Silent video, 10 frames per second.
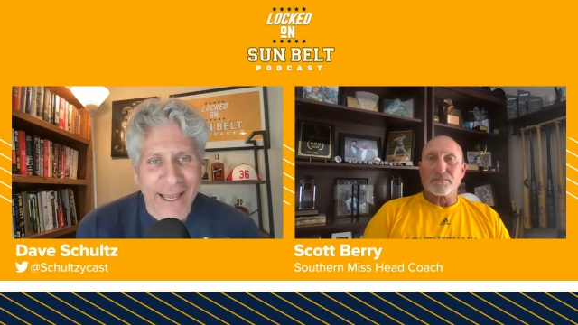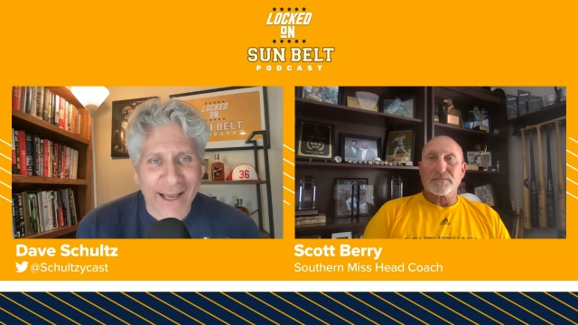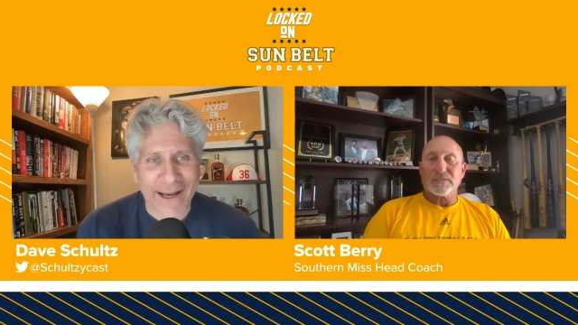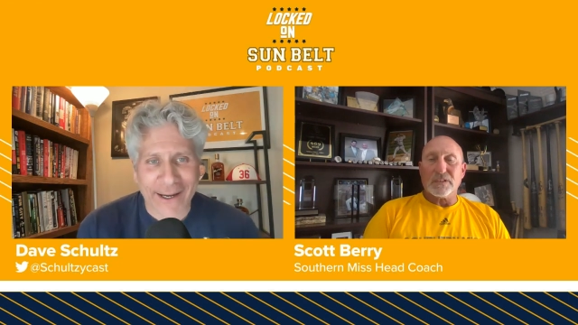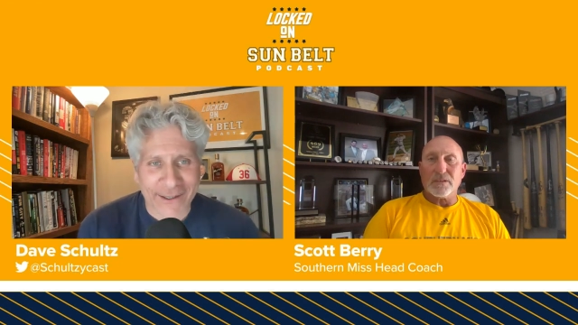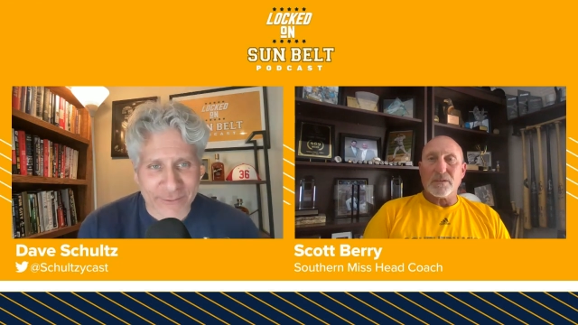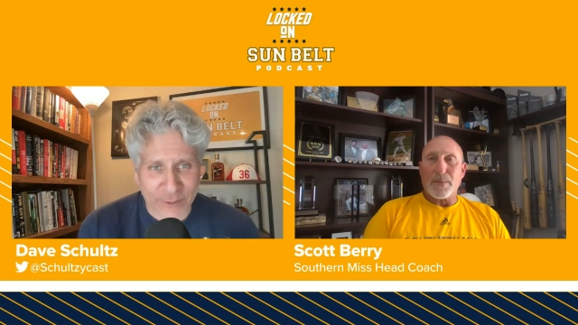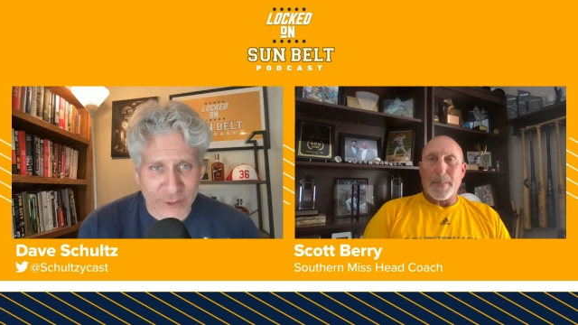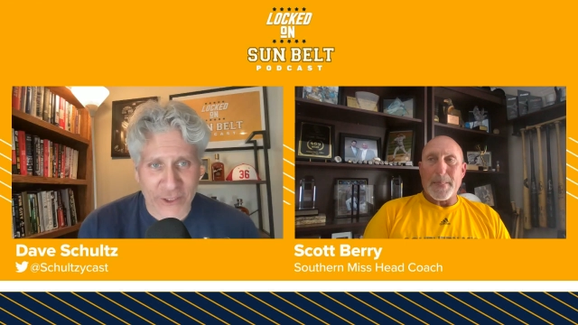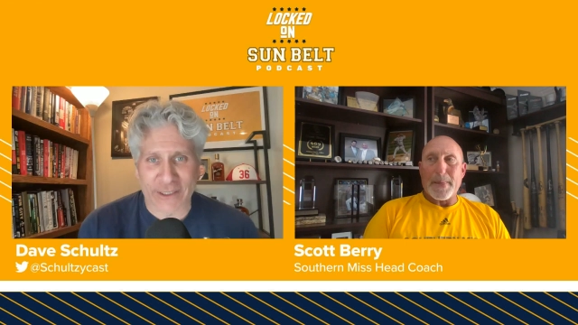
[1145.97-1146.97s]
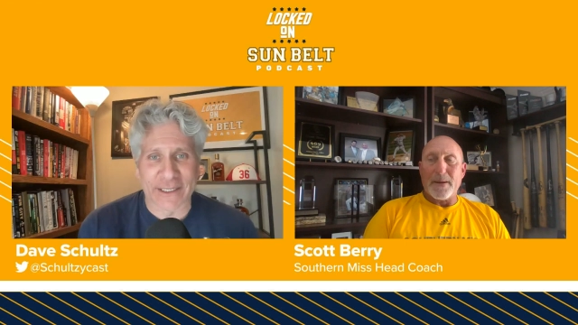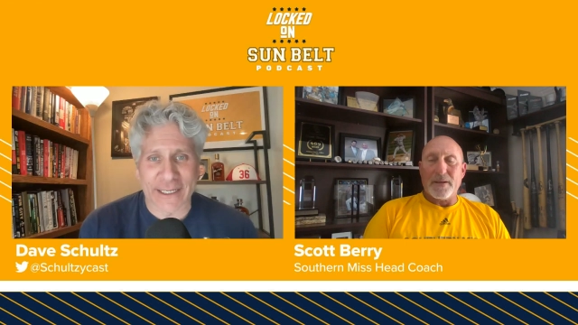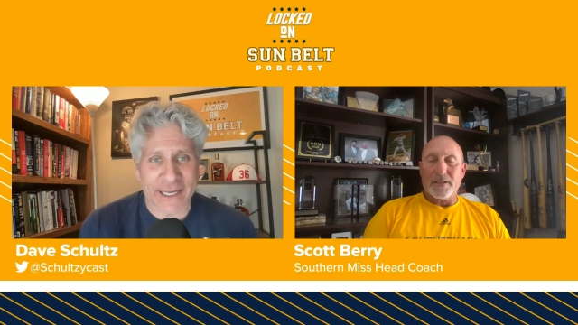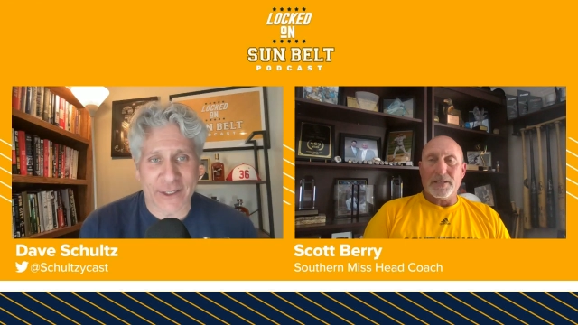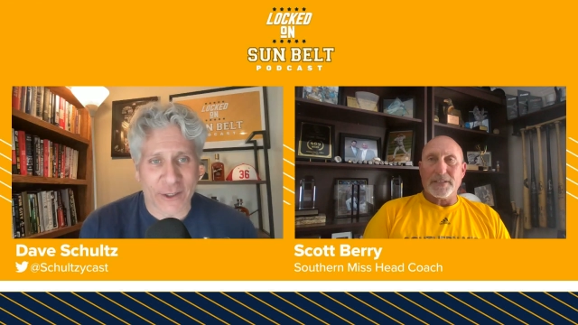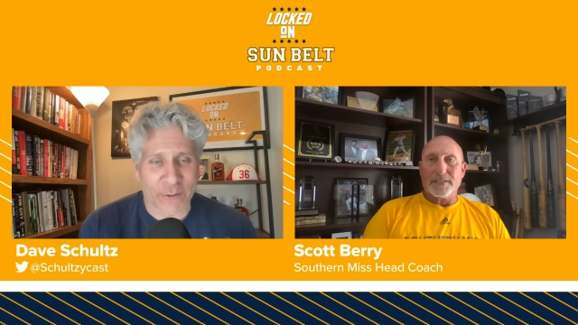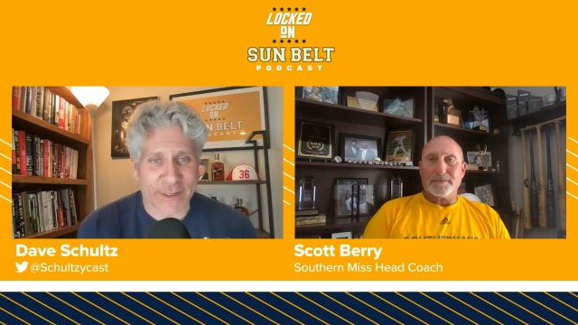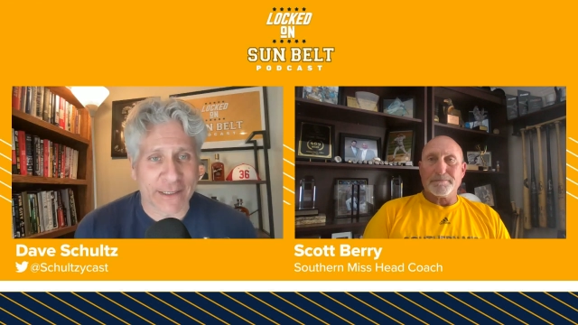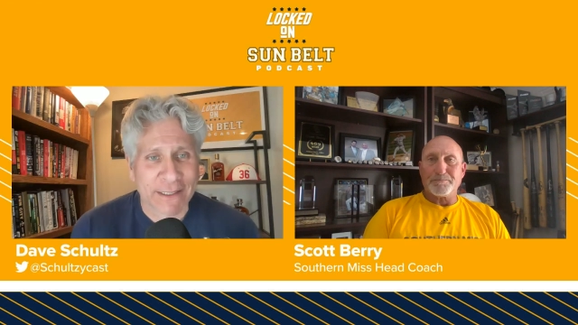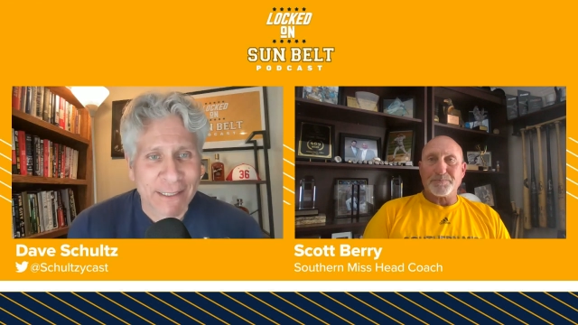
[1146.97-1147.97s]
Speaker 1: Uh, we were looking to get, you know, what
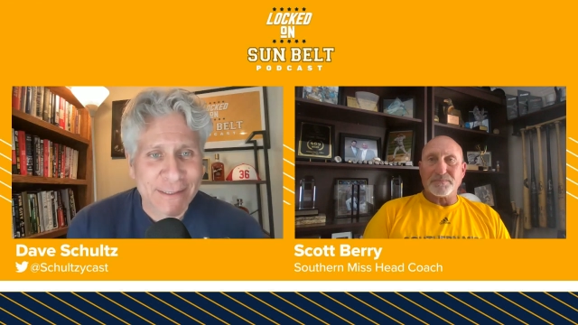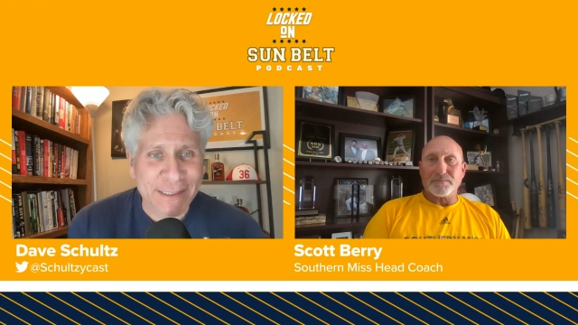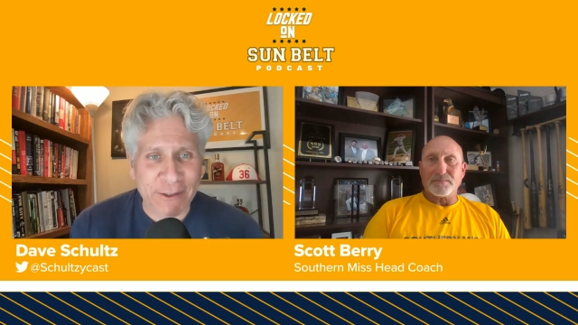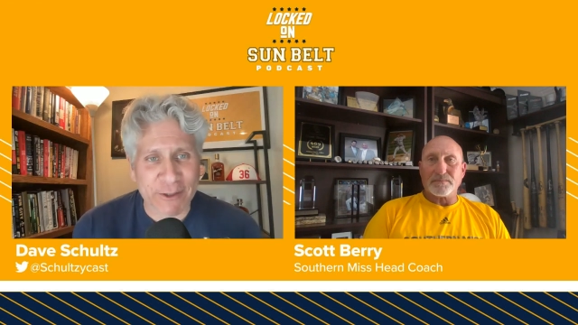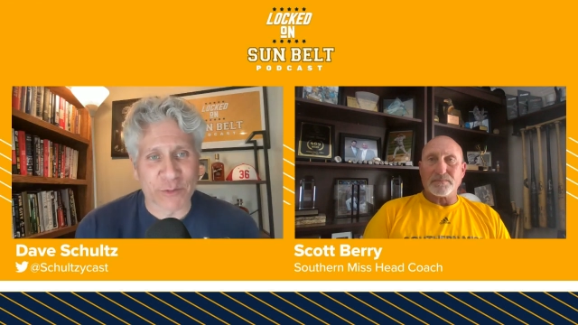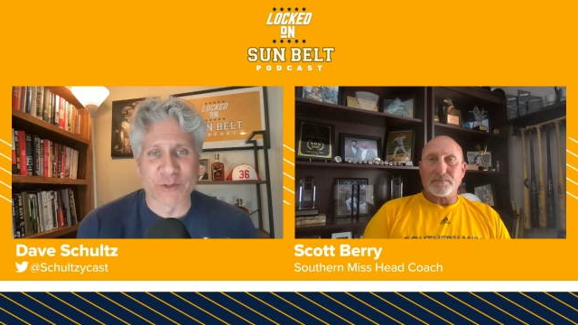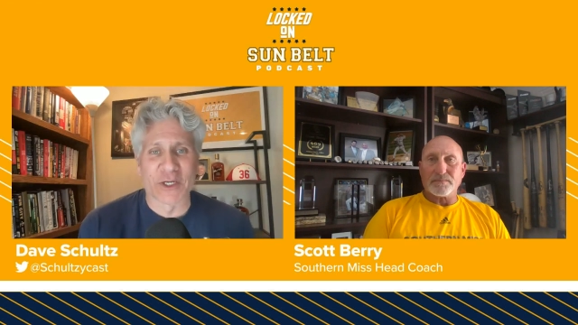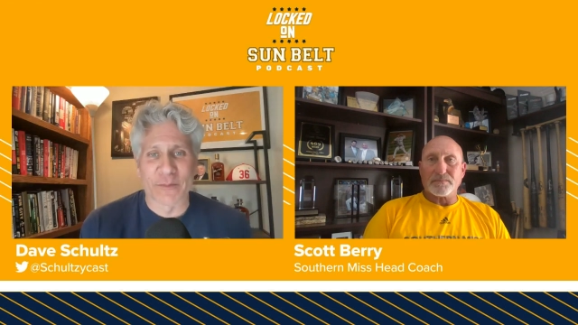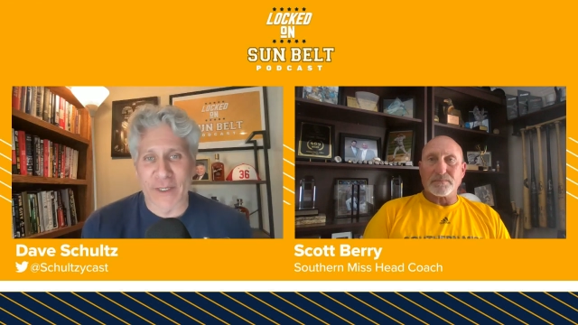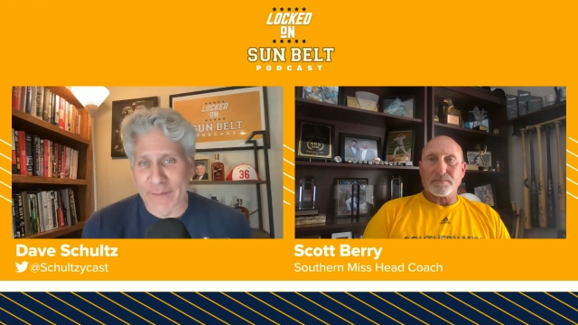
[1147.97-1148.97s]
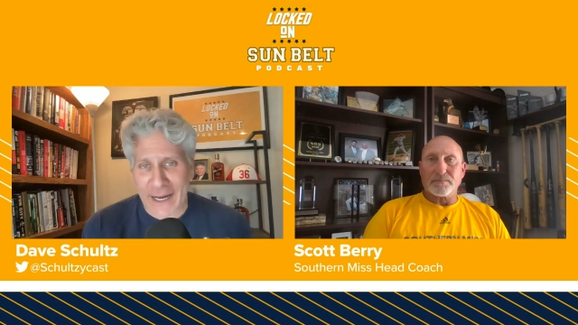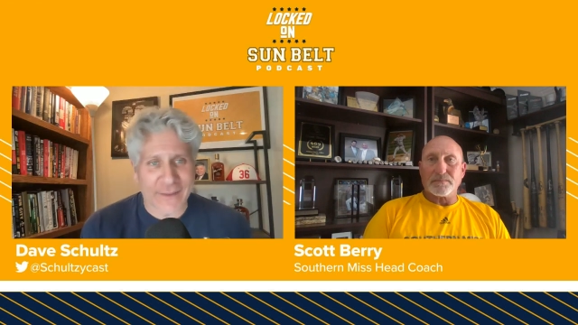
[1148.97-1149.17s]
the series was going to be about,